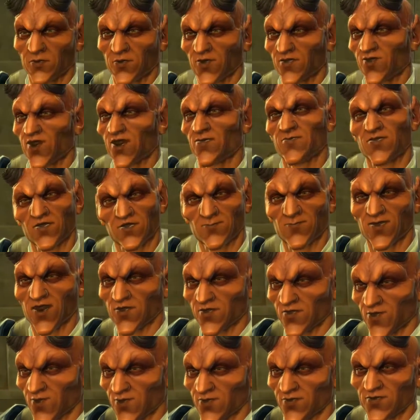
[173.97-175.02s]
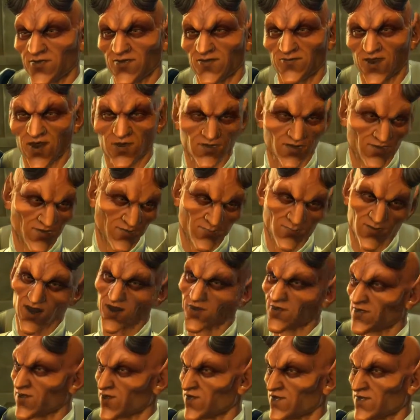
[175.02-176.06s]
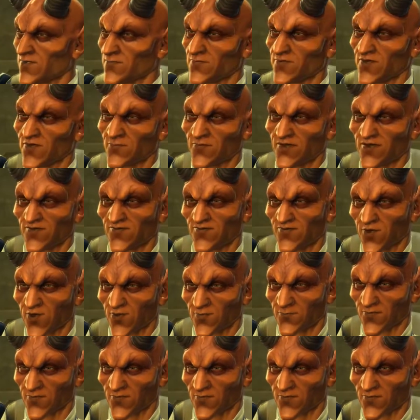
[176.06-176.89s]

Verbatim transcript: I wonder how much more lucrative our little partnership could be if